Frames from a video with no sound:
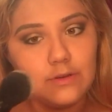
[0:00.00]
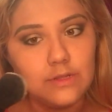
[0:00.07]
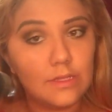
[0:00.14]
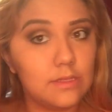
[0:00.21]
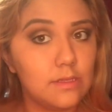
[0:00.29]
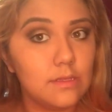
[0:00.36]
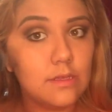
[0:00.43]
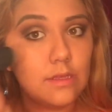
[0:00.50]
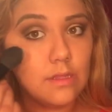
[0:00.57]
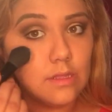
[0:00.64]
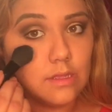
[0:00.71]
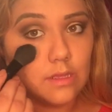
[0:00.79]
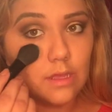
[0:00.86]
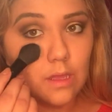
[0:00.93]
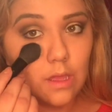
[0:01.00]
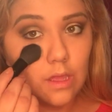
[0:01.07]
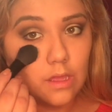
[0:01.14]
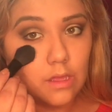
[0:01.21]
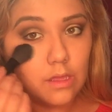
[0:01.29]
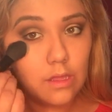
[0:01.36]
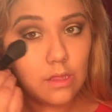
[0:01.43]
This is in
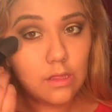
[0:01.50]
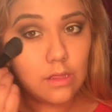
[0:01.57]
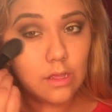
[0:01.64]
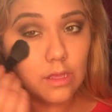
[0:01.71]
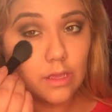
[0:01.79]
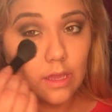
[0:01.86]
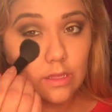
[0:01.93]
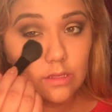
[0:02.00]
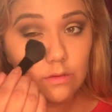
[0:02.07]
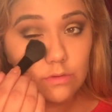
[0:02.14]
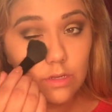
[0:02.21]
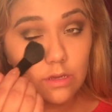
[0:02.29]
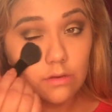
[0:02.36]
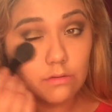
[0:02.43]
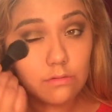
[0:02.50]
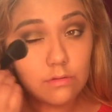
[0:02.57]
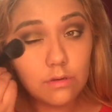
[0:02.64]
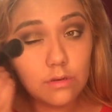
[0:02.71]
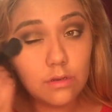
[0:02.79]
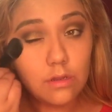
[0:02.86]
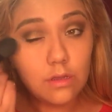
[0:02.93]
the yellow tone.
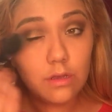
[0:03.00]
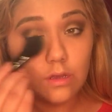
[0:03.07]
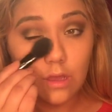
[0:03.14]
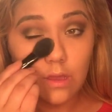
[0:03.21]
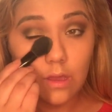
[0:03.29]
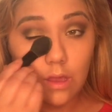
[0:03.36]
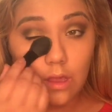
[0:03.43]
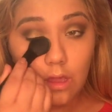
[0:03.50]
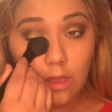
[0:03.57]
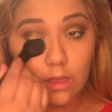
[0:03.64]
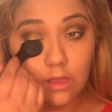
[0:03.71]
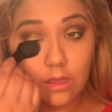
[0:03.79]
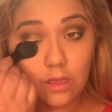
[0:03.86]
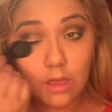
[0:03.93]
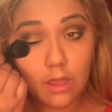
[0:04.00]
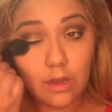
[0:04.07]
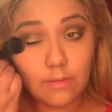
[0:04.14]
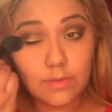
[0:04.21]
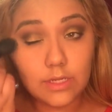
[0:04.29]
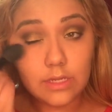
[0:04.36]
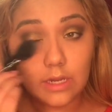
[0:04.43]
And
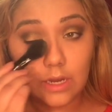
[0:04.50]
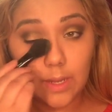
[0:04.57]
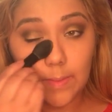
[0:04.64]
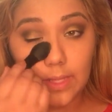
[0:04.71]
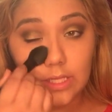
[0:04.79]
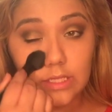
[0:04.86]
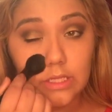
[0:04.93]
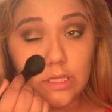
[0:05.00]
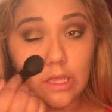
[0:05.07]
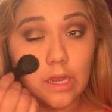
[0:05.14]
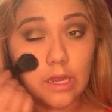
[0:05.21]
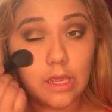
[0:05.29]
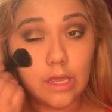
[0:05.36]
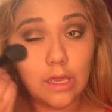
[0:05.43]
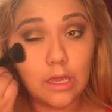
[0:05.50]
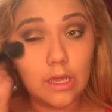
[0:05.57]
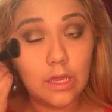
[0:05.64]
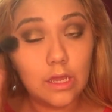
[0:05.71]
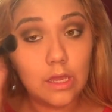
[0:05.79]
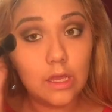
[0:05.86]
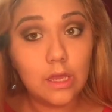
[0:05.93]
I'm just going to be setting
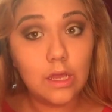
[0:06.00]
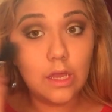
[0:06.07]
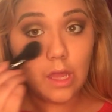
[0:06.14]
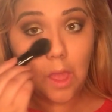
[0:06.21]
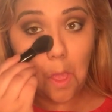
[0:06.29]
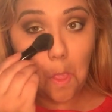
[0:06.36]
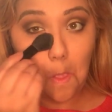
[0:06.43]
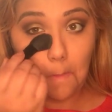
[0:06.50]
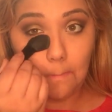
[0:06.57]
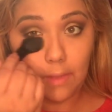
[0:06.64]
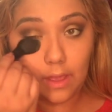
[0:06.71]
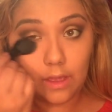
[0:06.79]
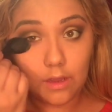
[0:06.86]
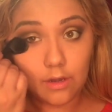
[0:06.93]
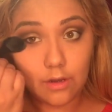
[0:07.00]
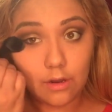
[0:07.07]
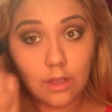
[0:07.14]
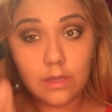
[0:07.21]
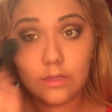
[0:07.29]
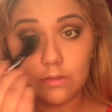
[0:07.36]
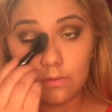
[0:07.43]
my under
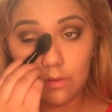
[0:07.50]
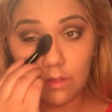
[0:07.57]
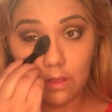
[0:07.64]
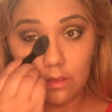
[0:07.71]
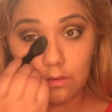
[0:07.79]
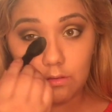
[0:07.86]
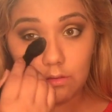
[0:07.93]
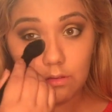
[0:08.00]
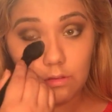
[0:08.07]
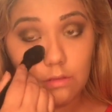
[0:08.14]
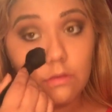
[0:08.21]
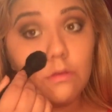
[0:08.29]
eyes with this.